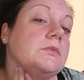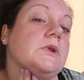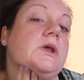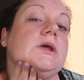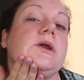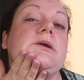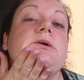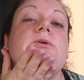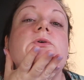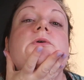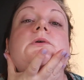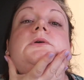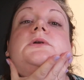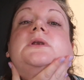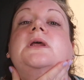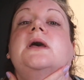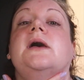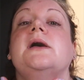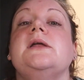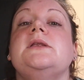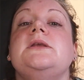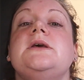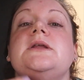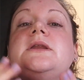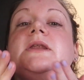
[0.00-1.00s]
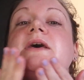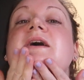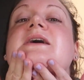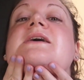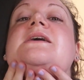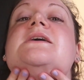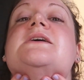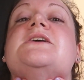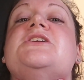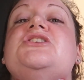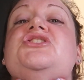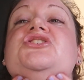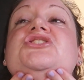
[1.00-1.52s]
Get it all down your
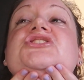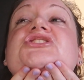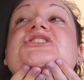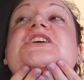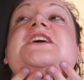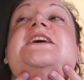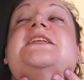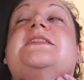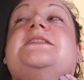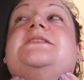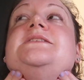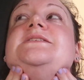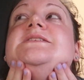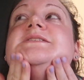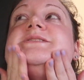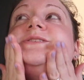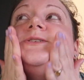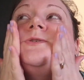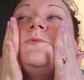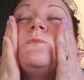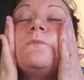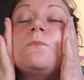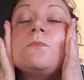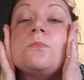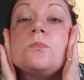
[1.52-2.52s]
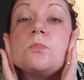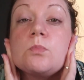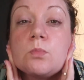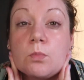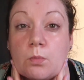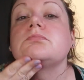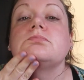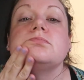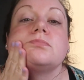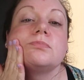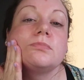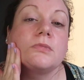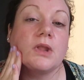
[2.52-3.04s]
neck and your chins.
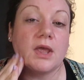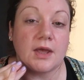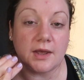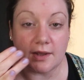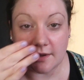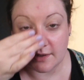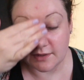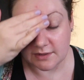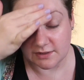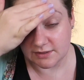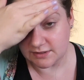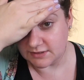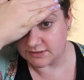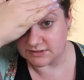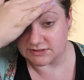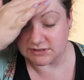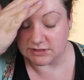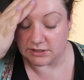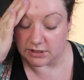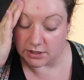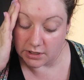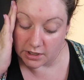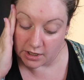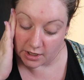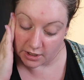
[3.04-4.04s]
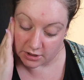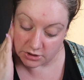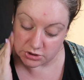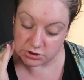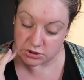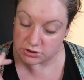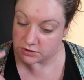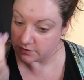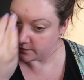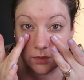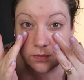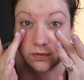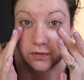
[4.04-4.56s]
That is
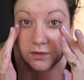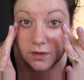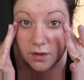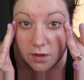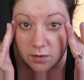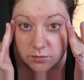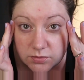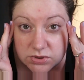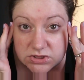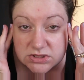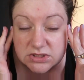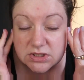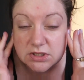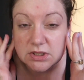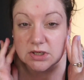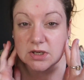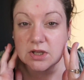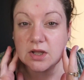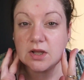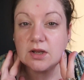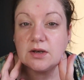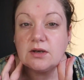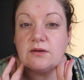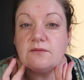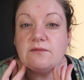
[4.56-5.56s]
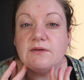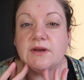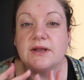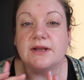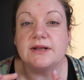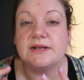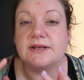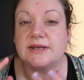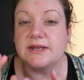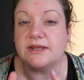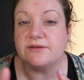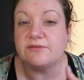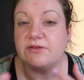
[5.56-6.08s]
lush. I think I'm just gonna kind of
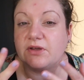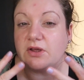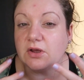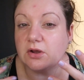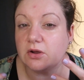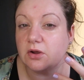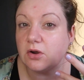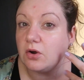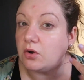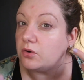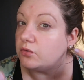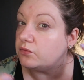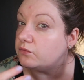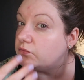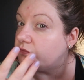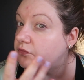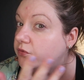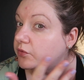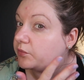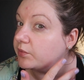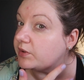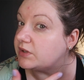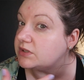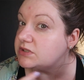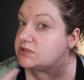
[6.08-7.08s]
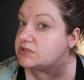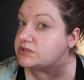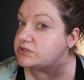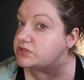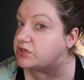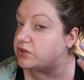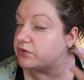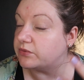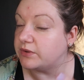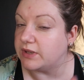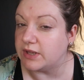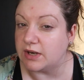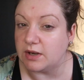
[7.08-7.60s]
like leave it on for a bit to
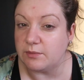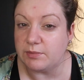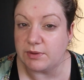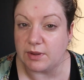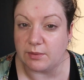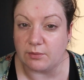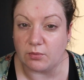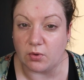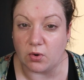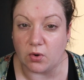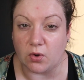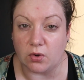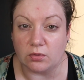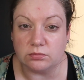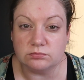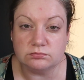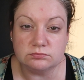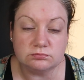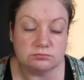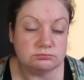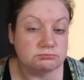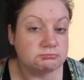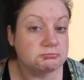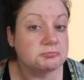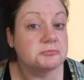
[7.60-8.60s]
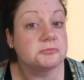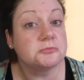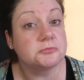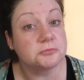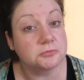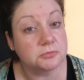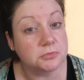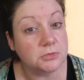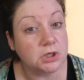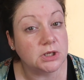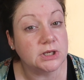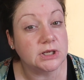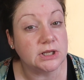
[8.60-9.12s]
soak in a bit more.
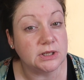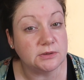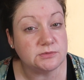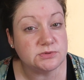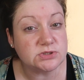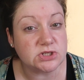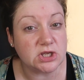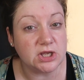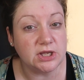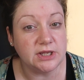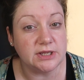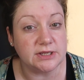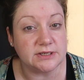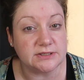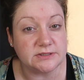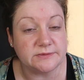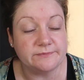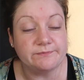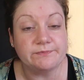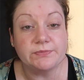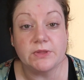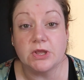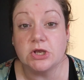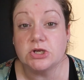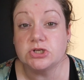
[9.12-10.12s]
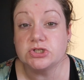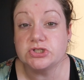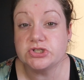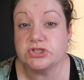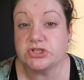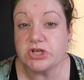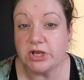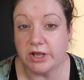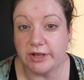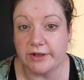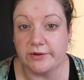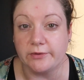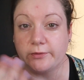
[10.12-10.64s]
That was good.
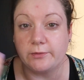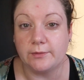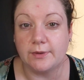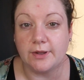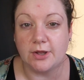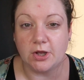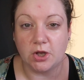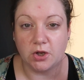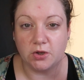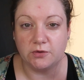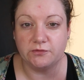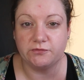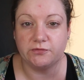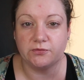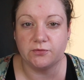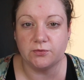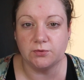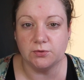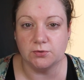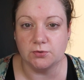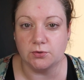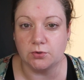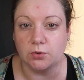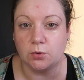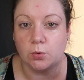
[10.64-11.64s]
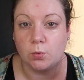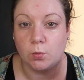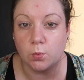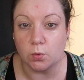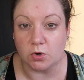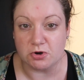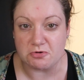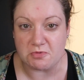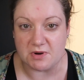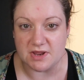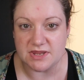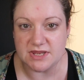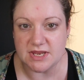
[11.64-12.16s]
So overall,
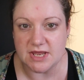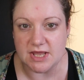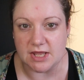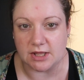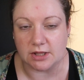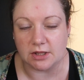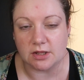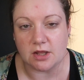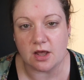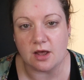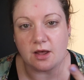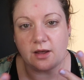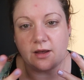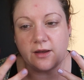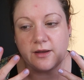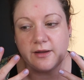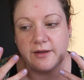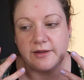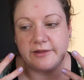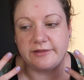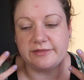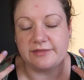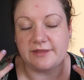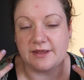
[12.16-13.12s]
what do I think? I